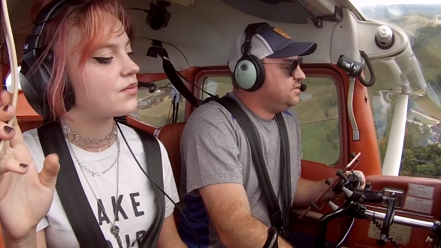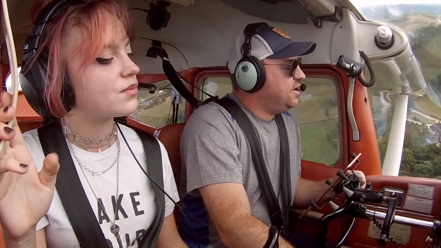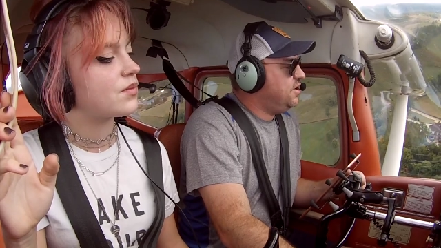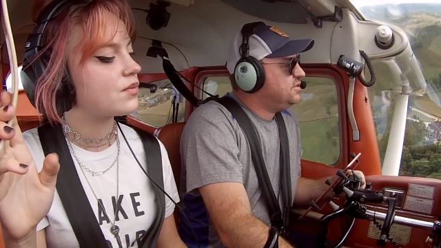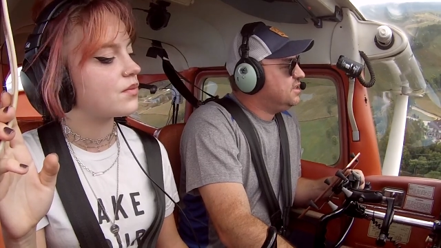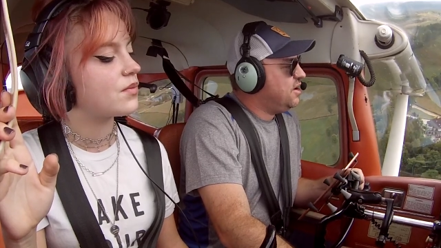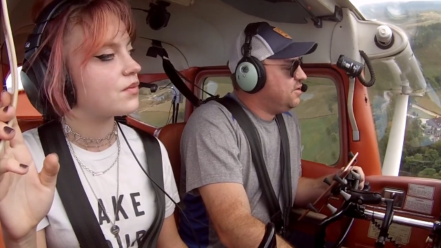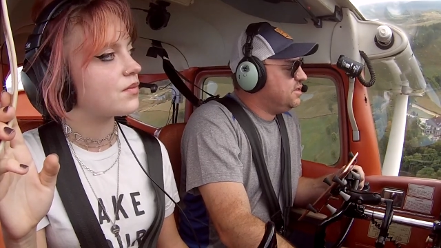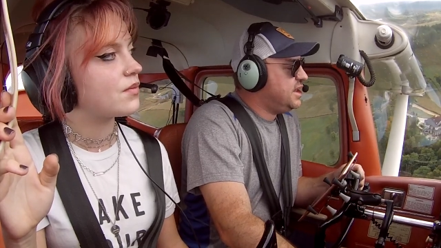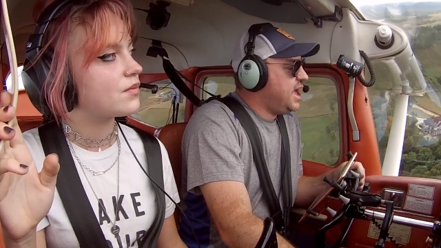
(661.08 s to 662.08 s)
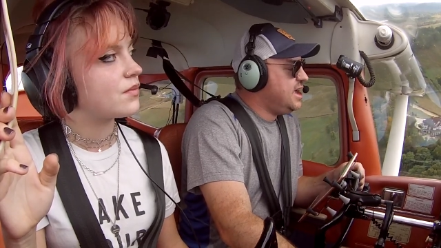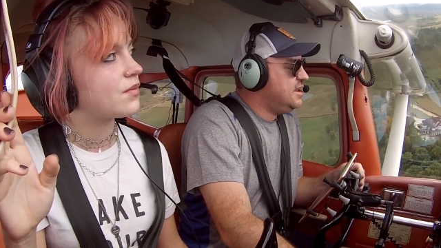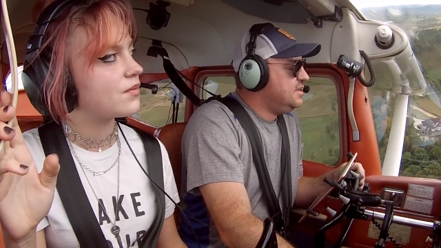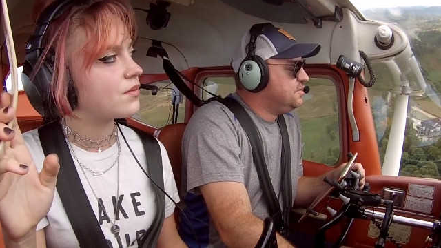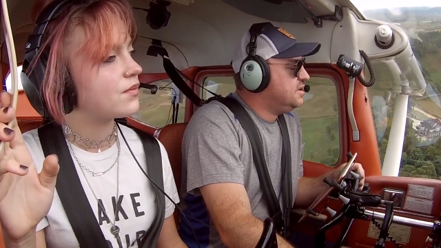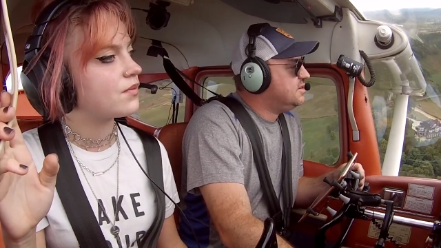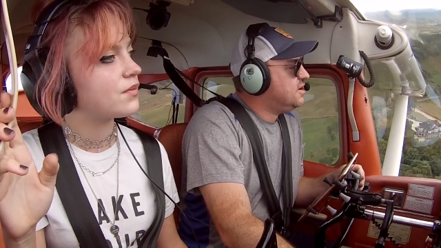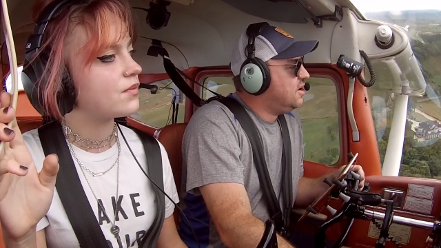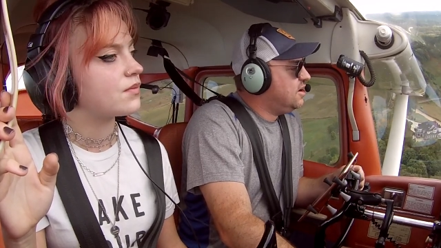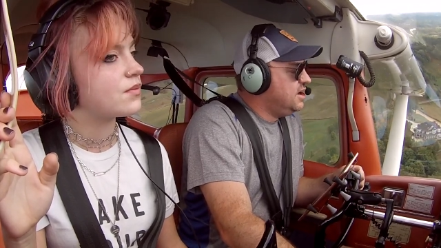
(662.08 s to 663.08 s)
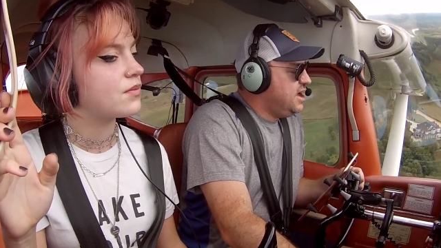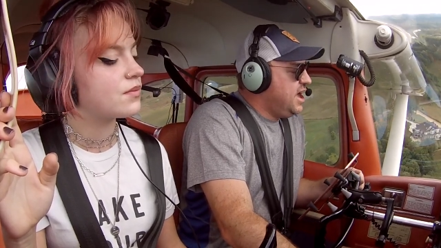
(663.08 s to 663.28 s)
Speaker 1: no slower than 80 through this turn.